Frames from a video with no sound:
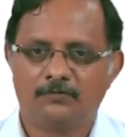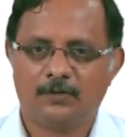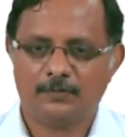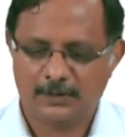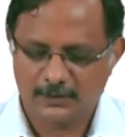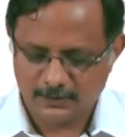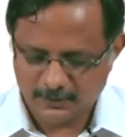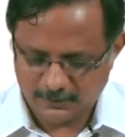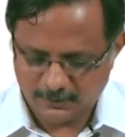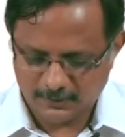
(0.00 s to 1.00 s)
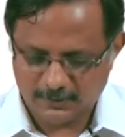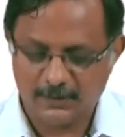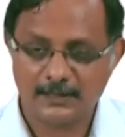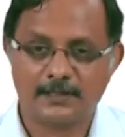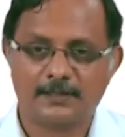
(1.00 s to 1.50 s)
from these
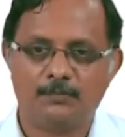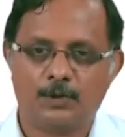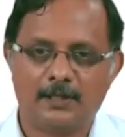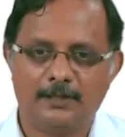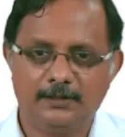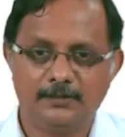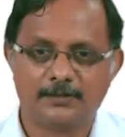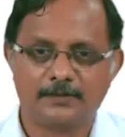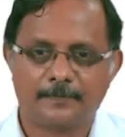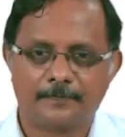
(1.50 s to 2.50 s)
three sensory modalities.